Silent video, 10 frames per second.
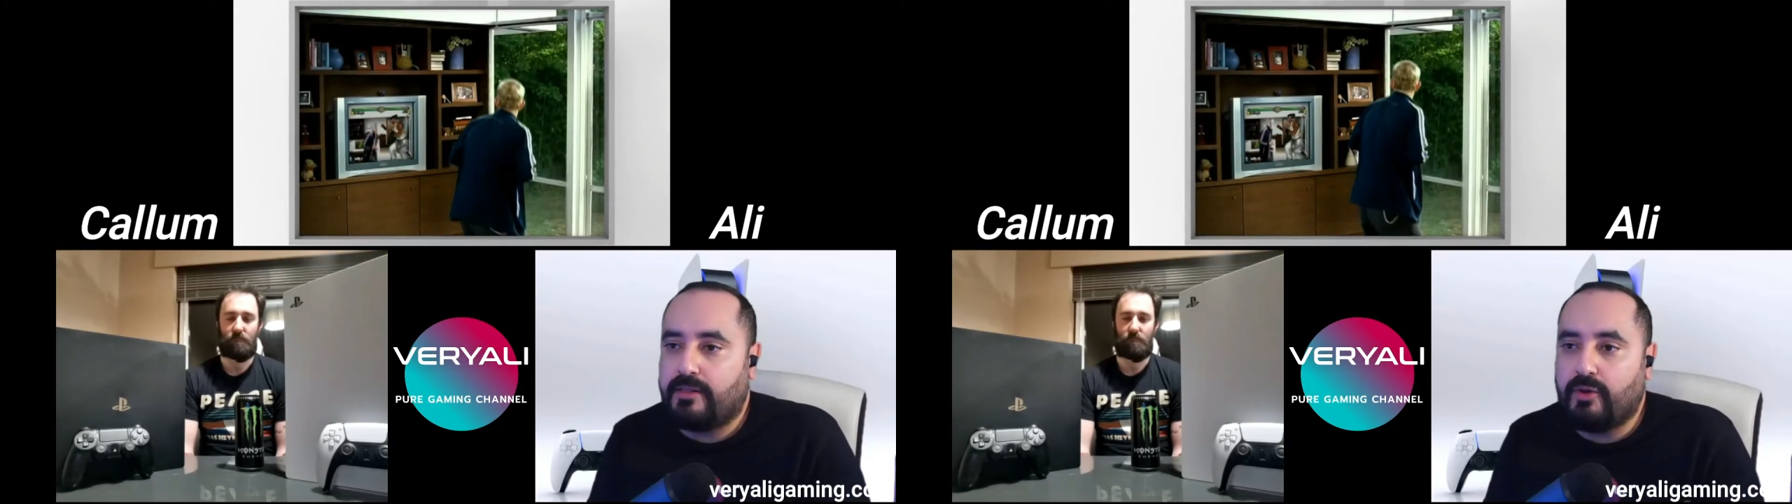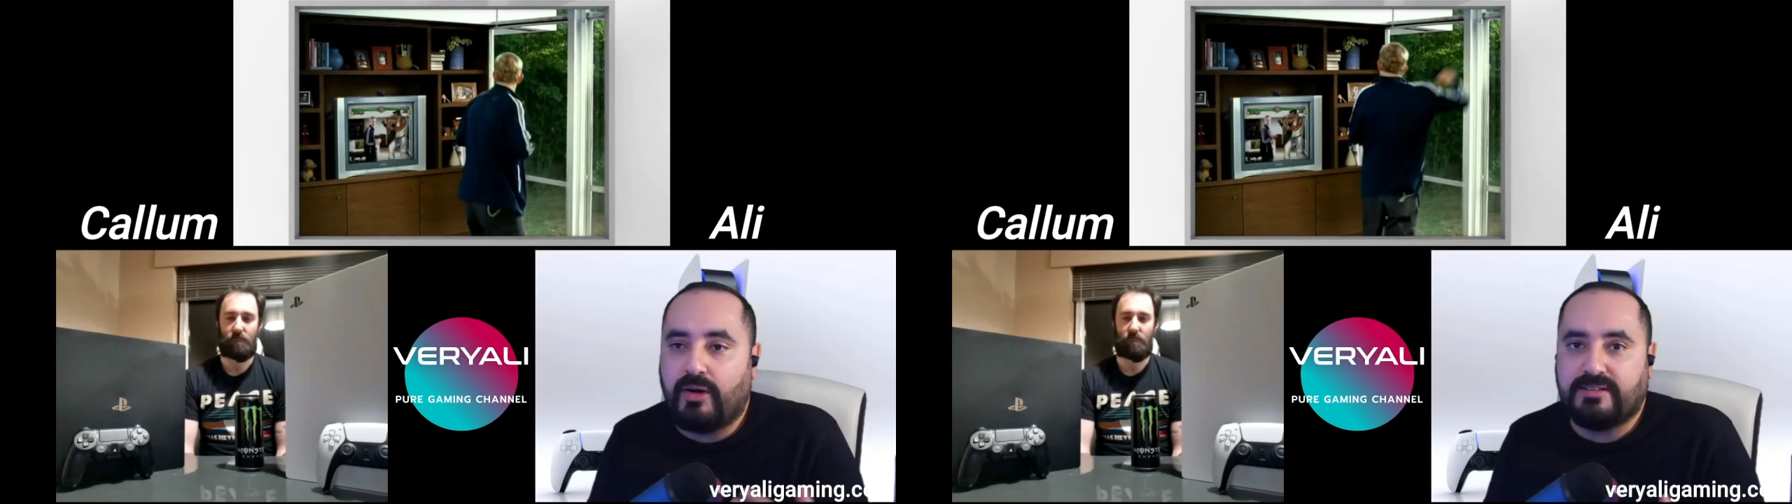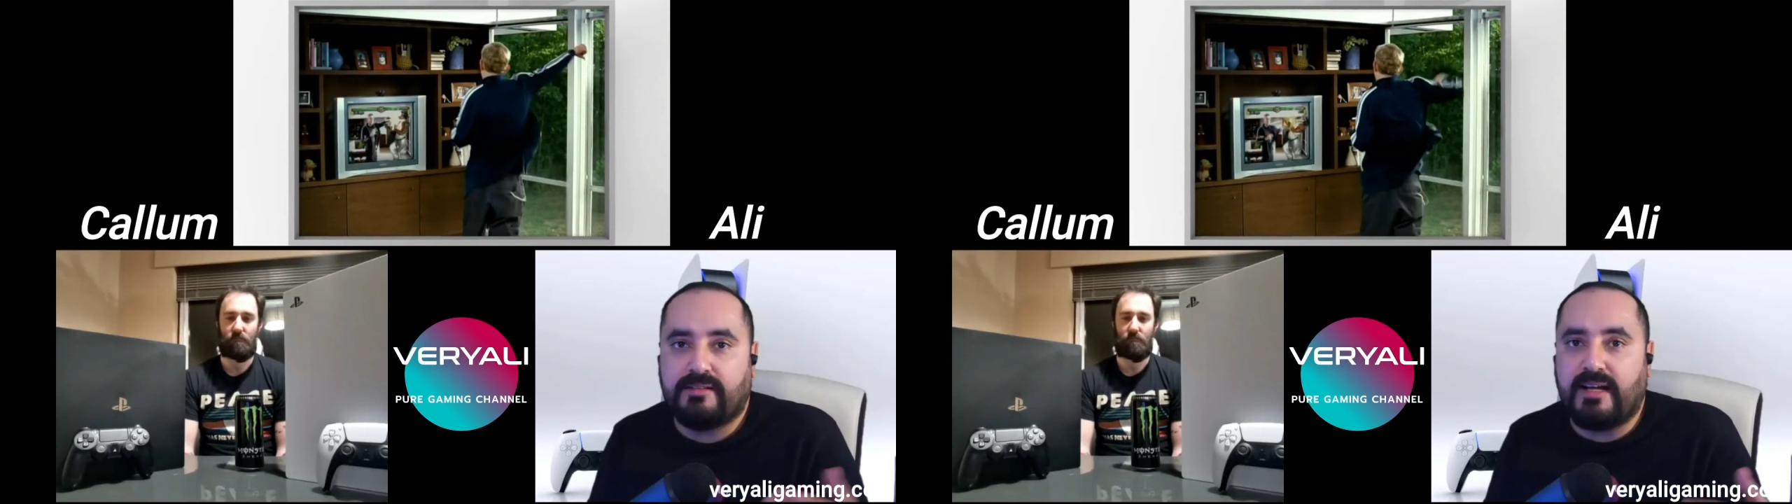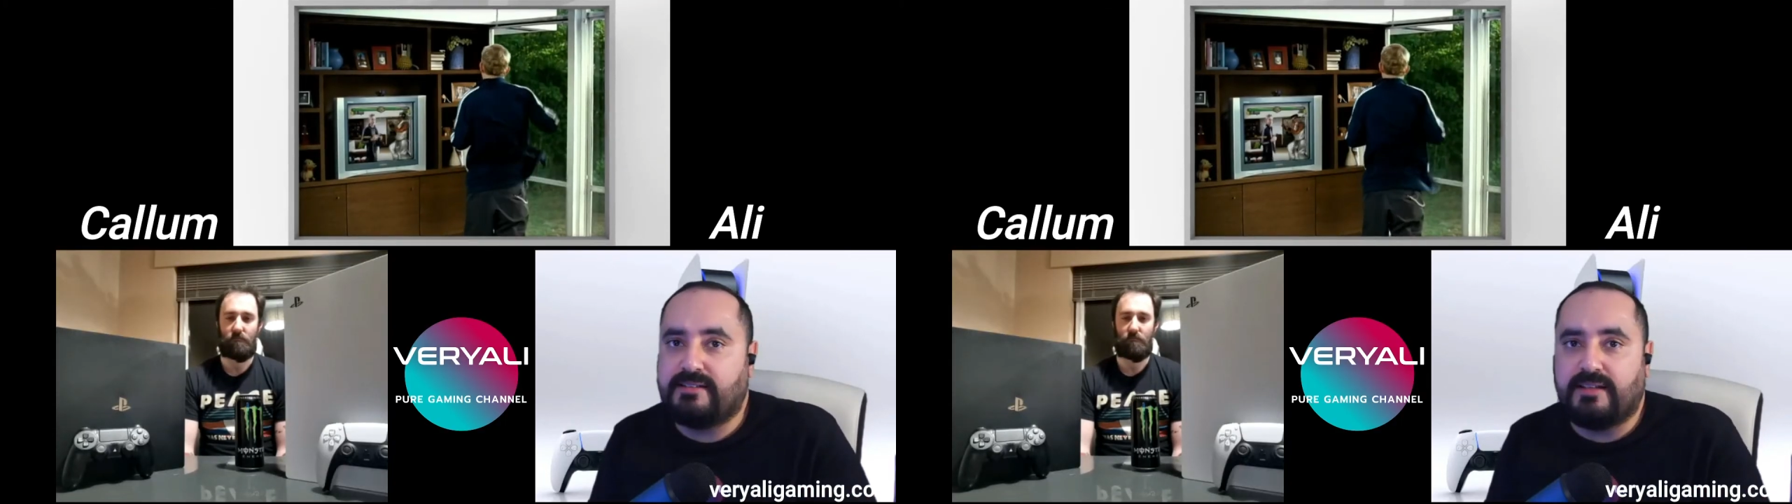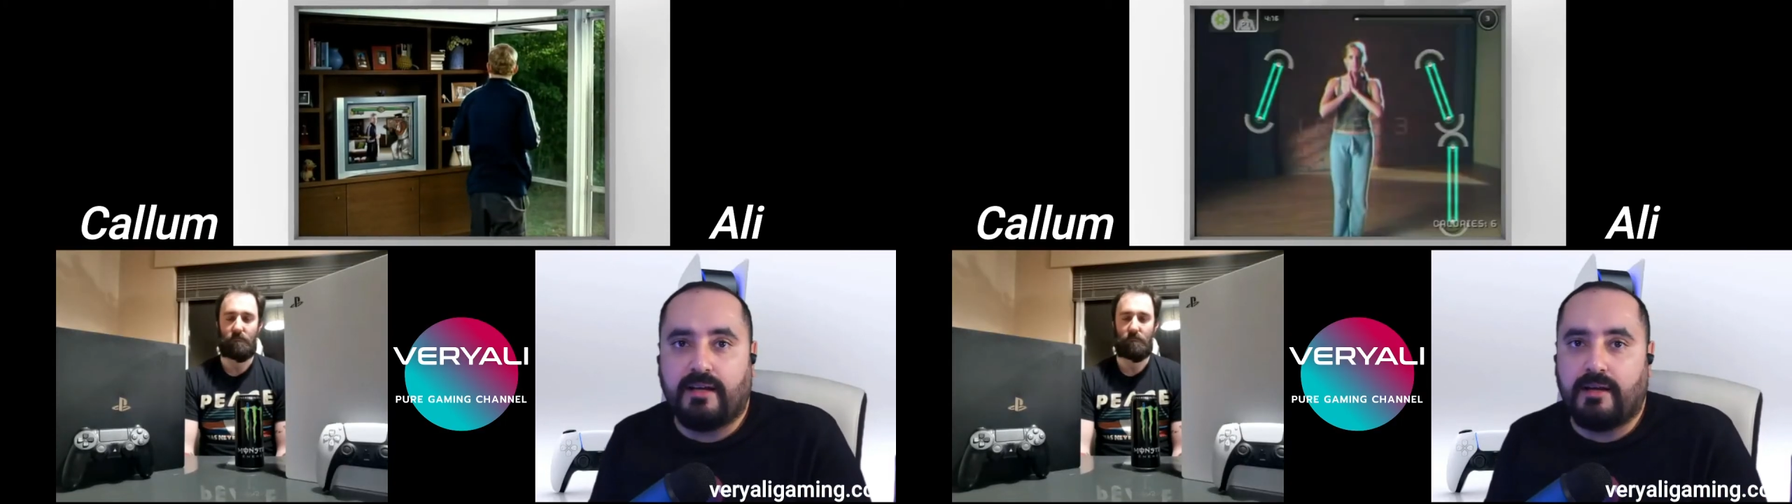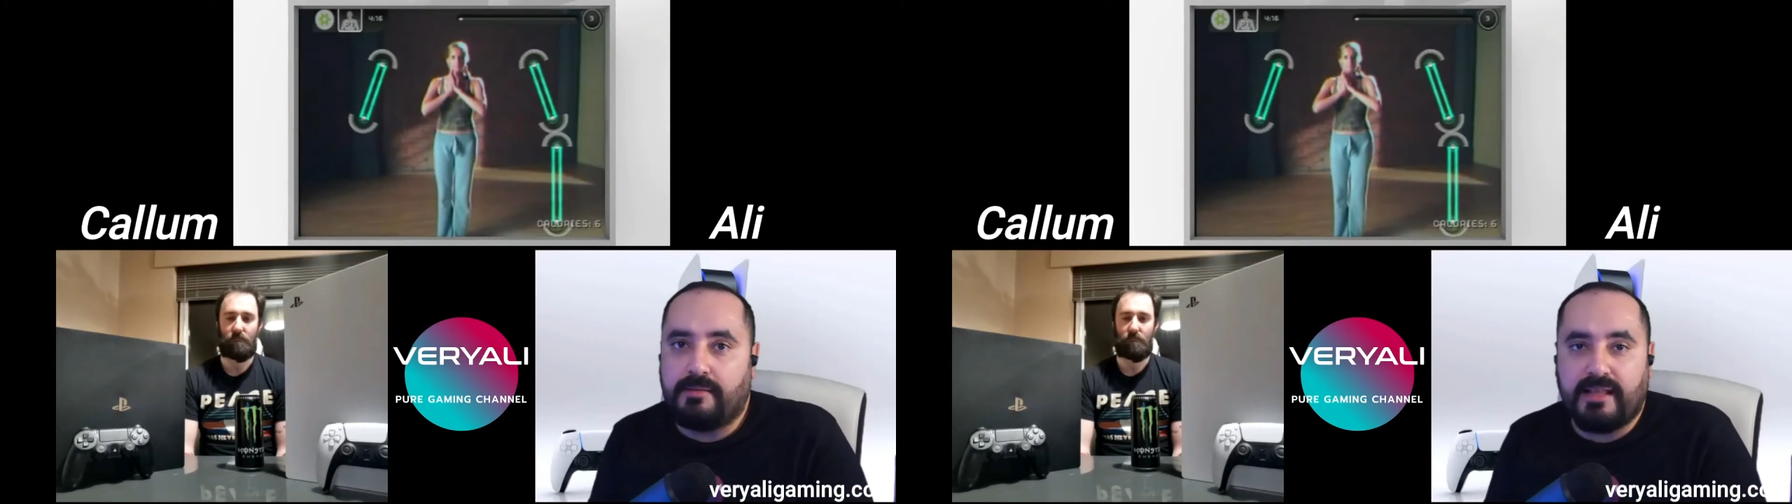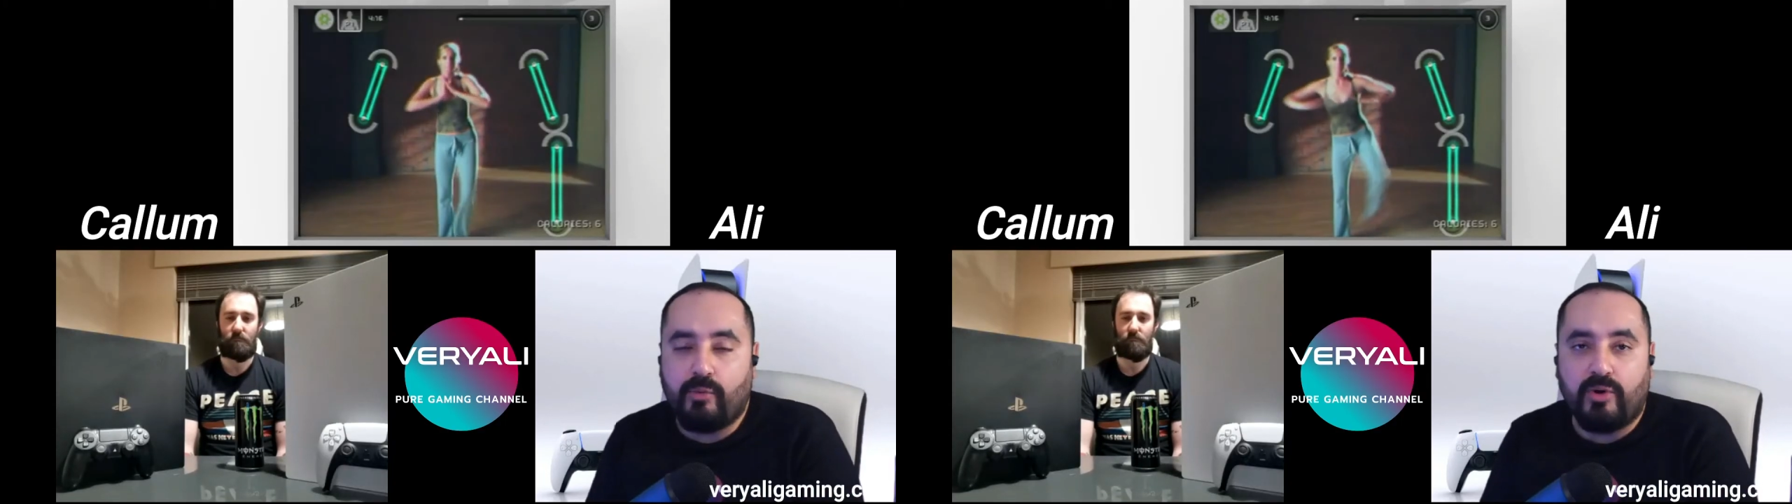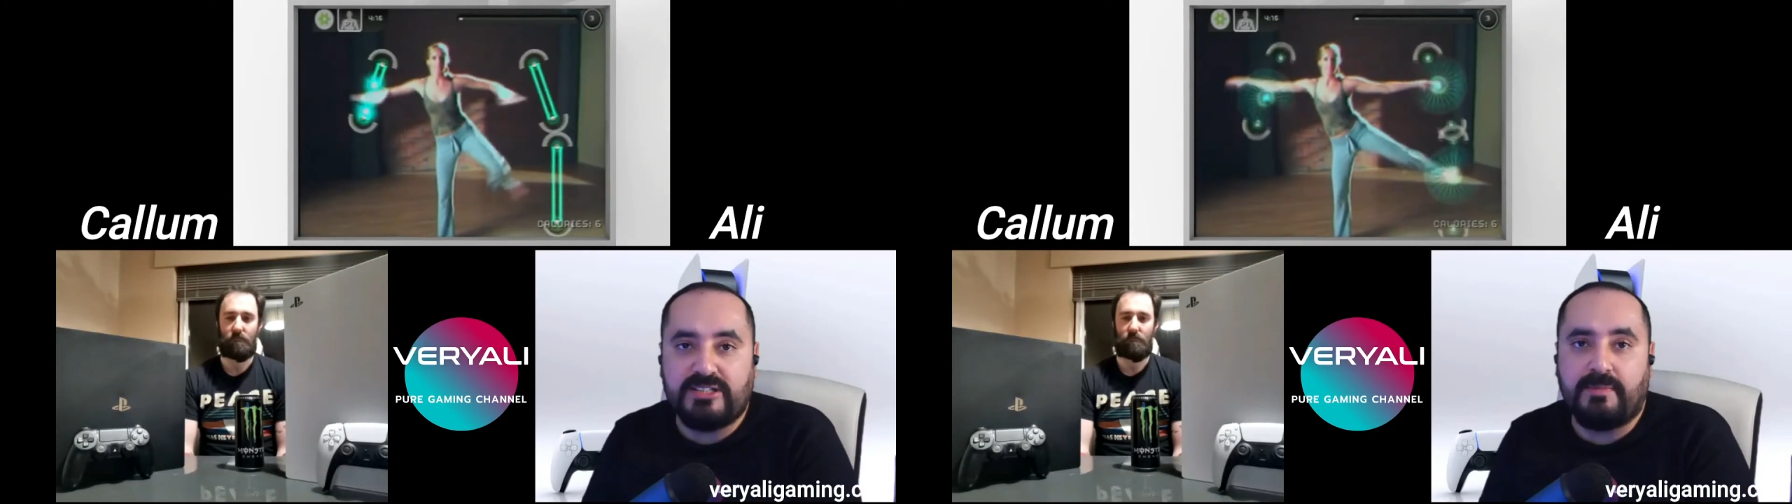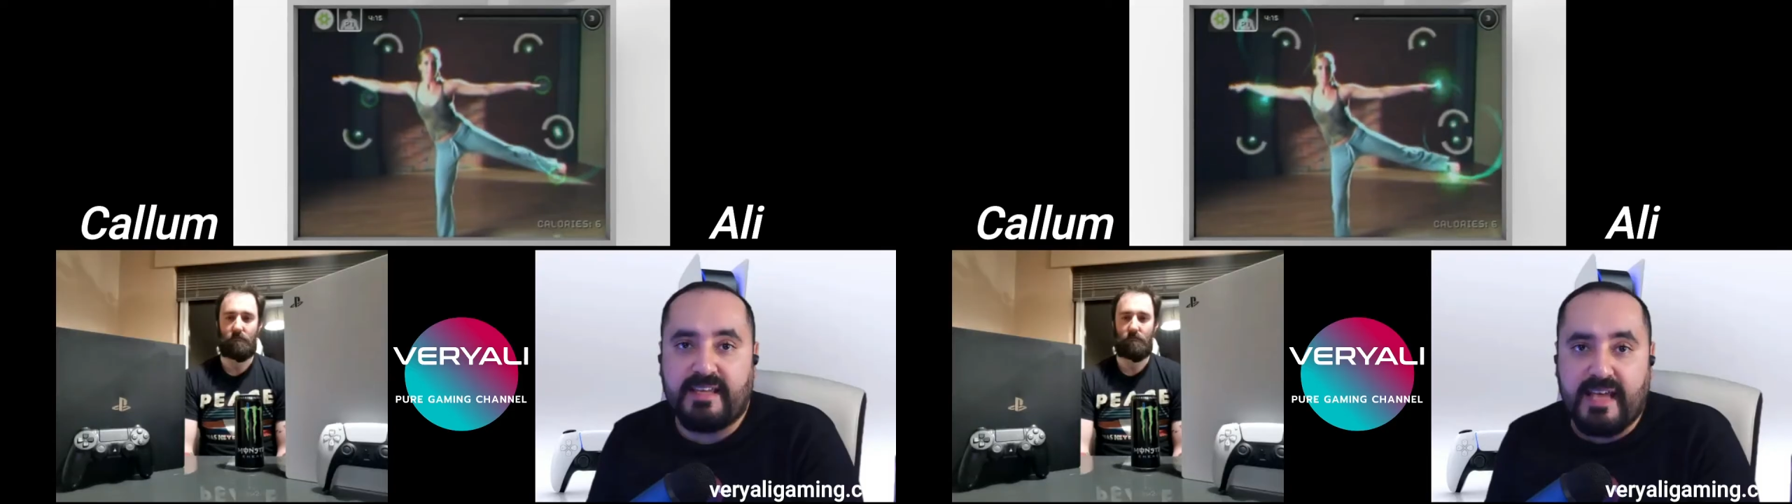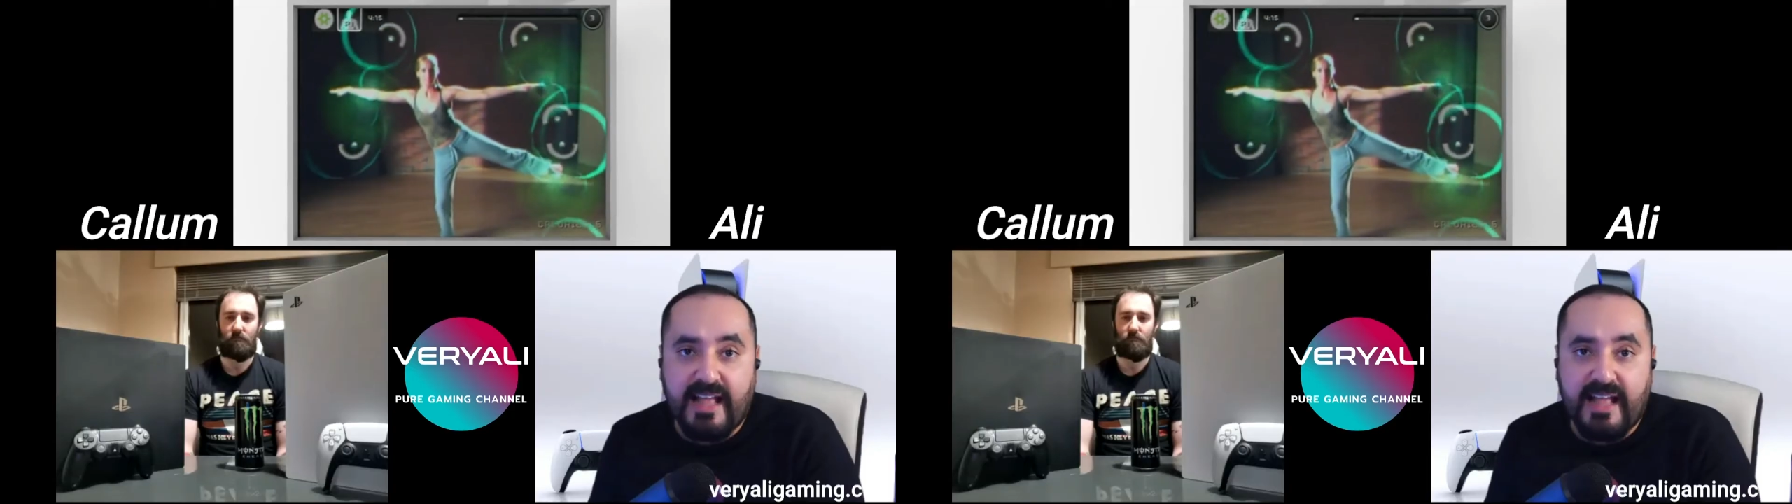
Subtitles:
thought that there won't be